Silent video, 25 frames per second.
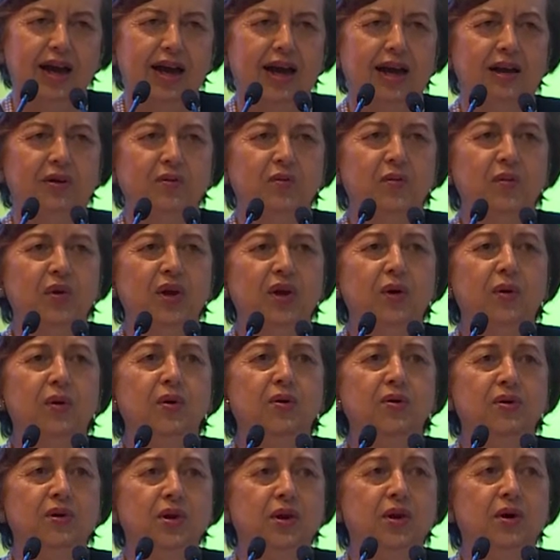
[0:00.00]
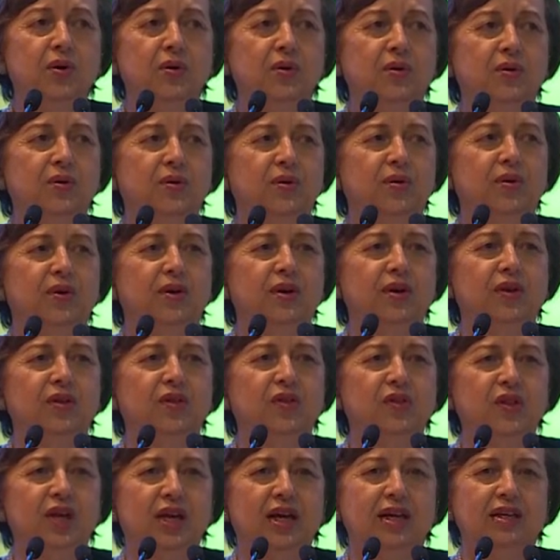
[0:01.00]
And we all know
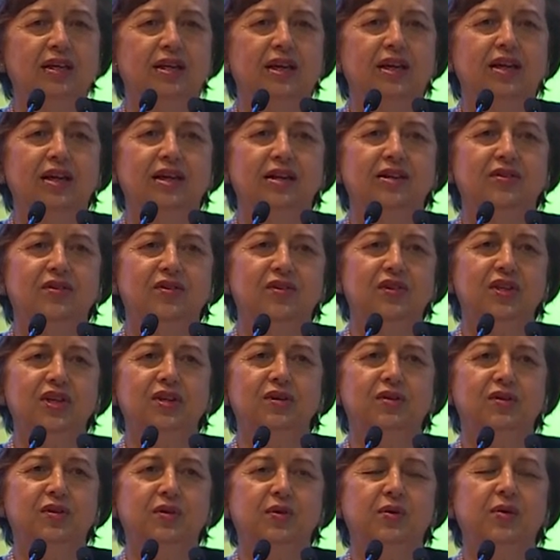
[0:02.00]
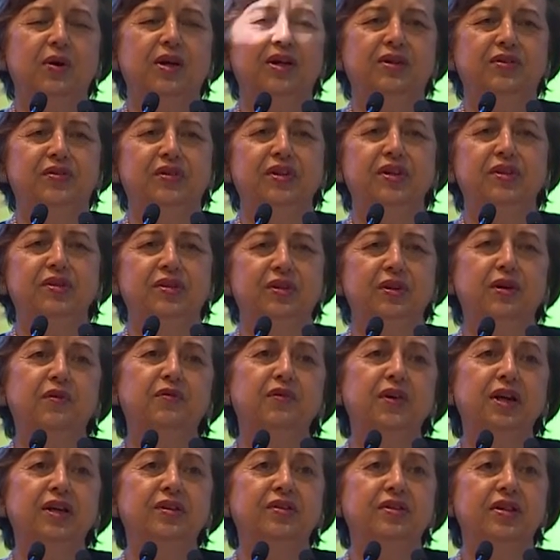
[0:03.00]
that such crises
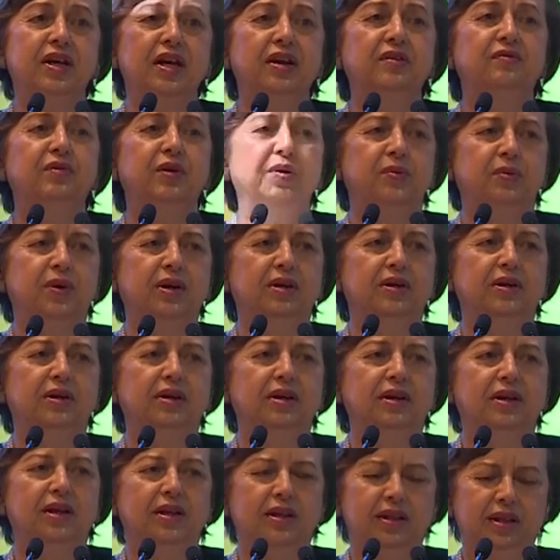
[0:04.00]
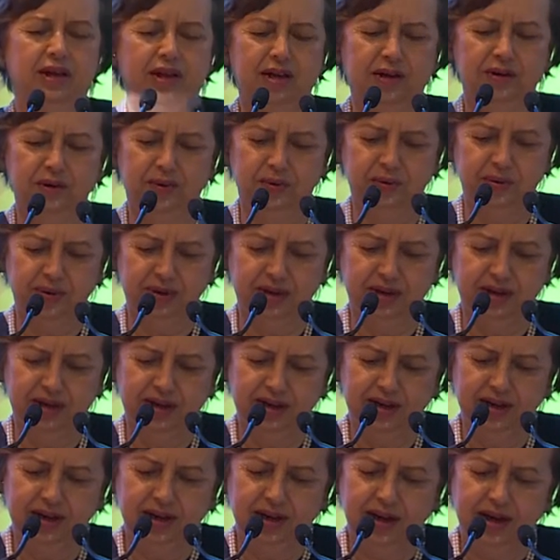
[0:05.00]
affects everyone in the country
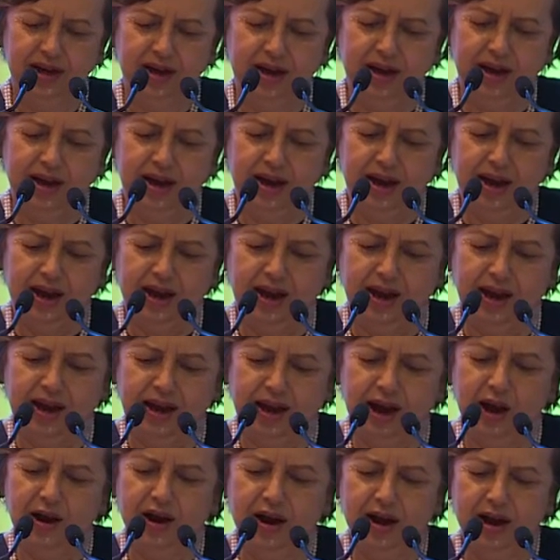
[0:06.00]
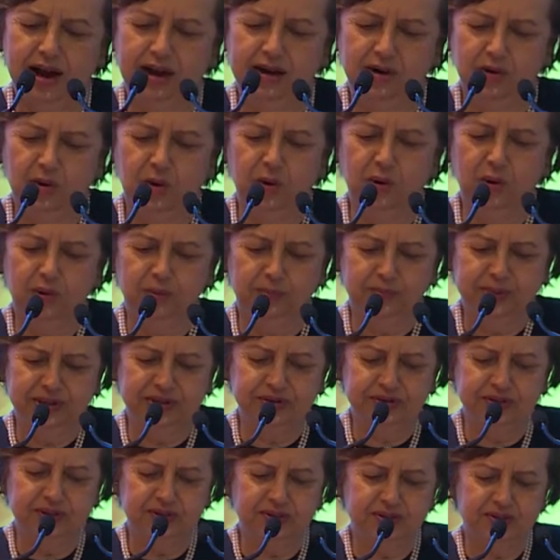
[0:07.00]
and all
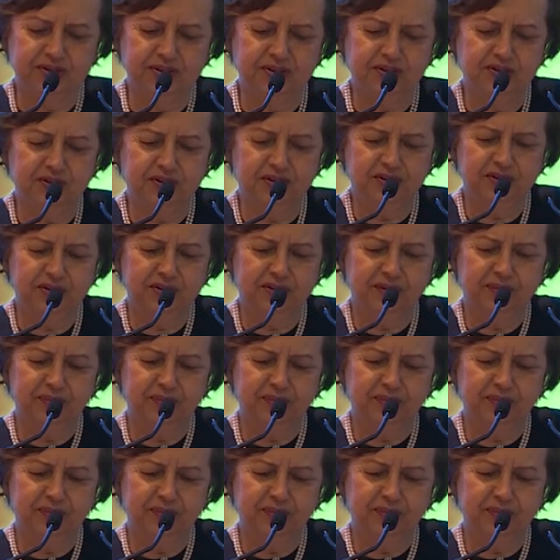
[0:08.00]
businesses.